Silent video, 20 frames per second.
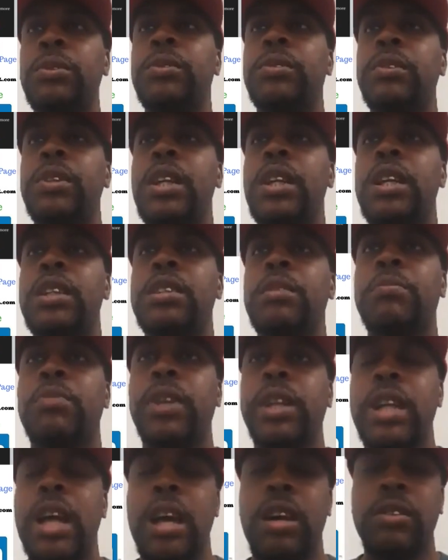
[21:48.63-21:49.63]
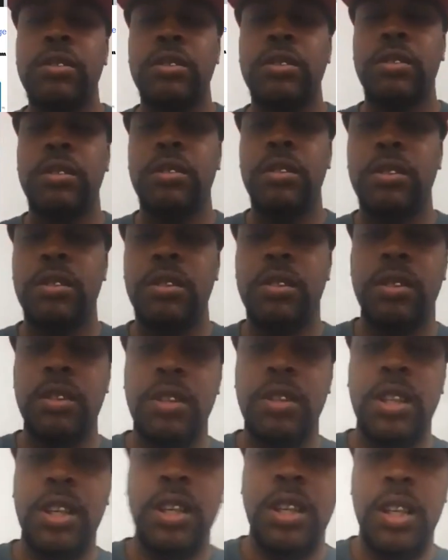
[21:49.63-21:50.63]
This house is ugly. Ooh, it's a
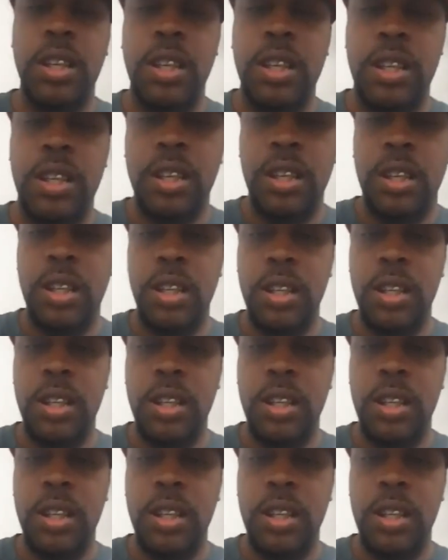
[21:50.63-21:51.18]
brick house.